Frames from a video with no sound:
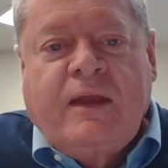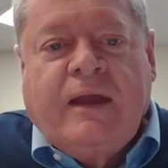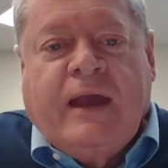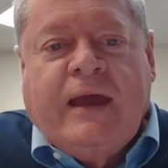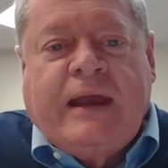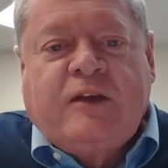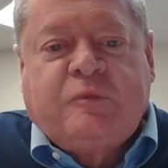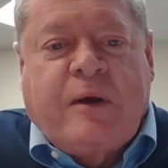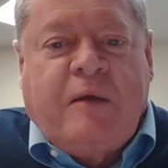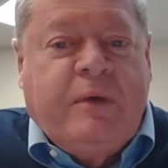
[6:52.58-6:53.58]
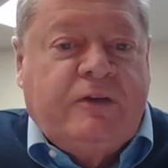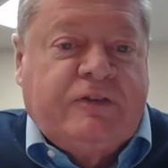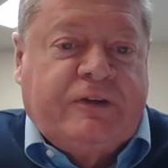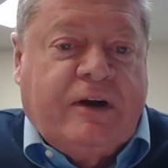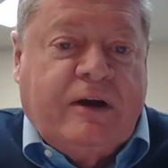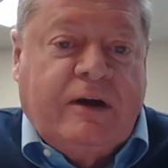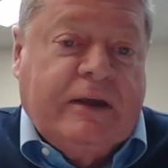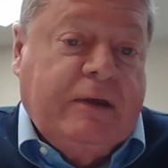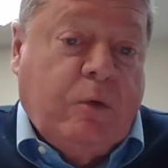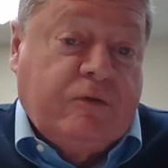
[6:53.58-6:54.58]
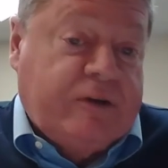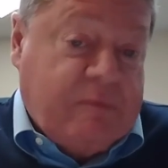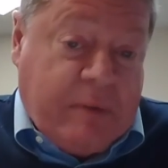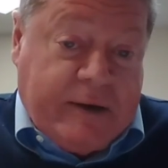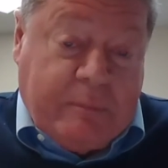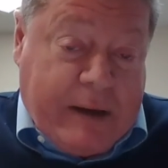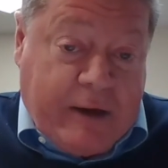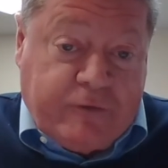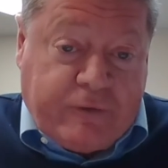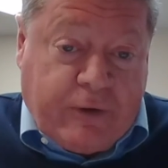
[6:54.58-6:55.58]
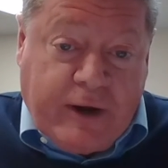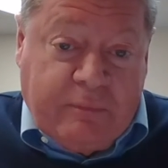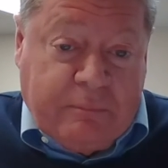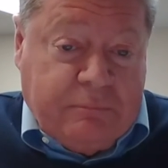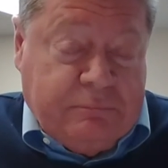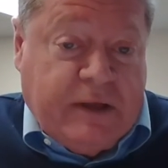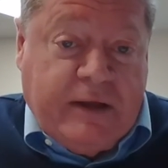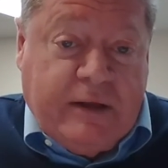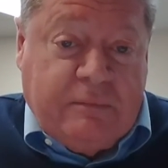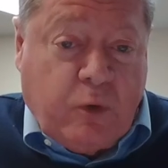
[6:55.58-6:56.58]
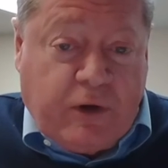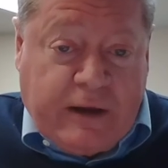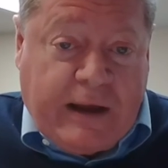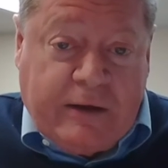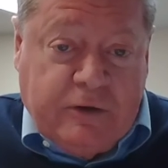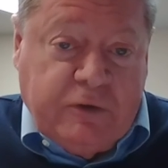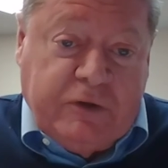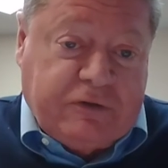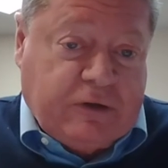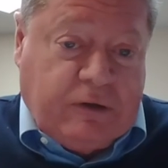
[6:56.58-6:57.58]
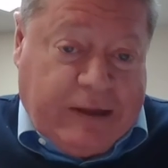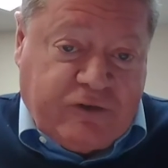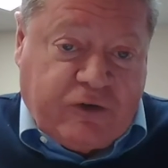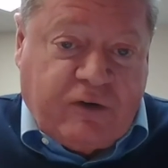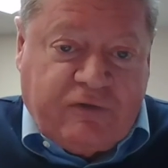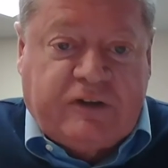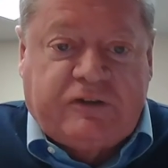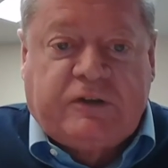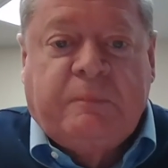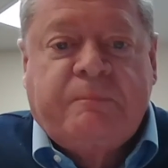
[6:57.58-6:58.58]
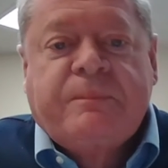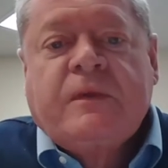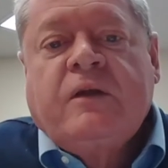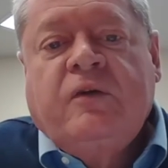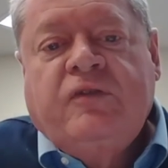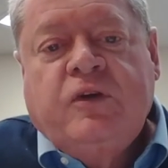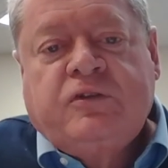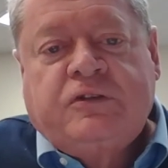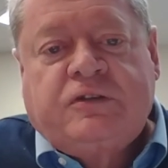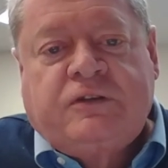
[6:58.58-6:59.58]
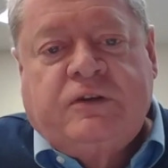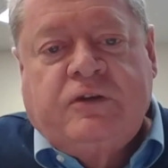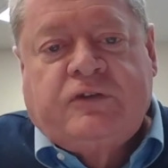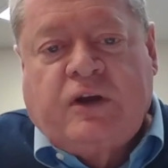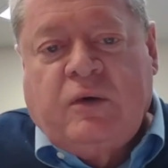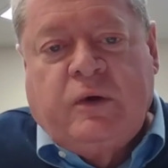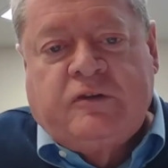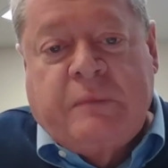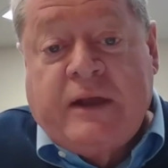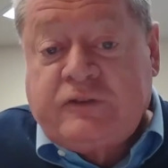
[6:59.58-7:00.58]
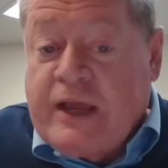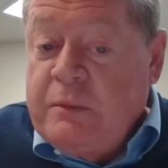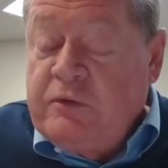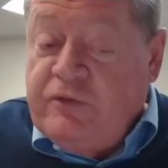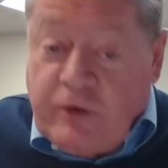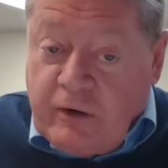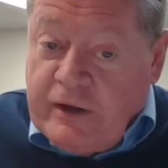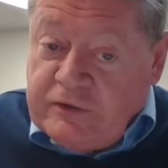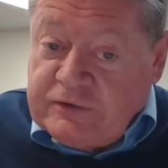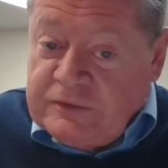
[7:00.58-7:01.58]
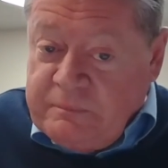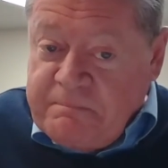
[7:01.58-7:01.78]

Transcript: And as prime minister, he wants everybody to bow and scrape. And Mordecai, who is a lesser official, refuses to do so, which makes Haman furious.